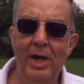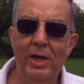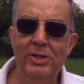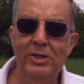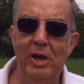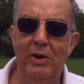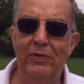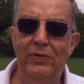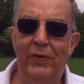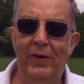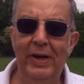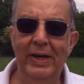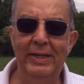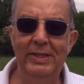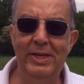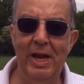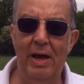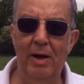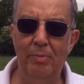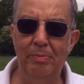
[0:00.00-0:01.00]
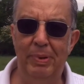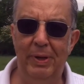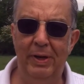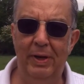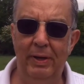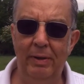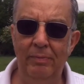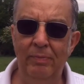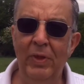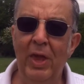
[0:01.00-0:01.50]
So for
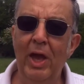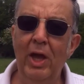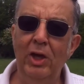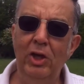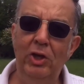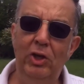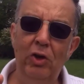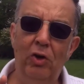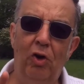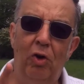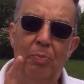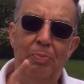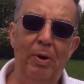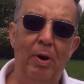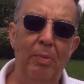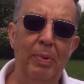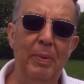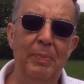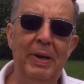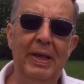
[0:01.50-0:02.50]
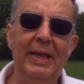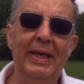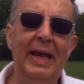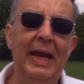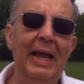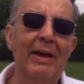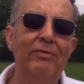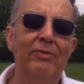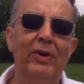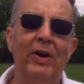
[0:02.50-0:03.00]
example, you're probably
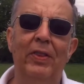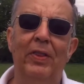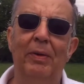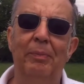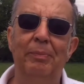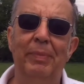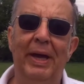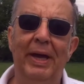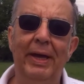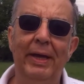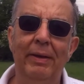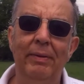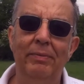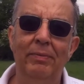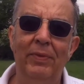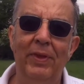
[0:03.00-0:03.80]
cleverer than me,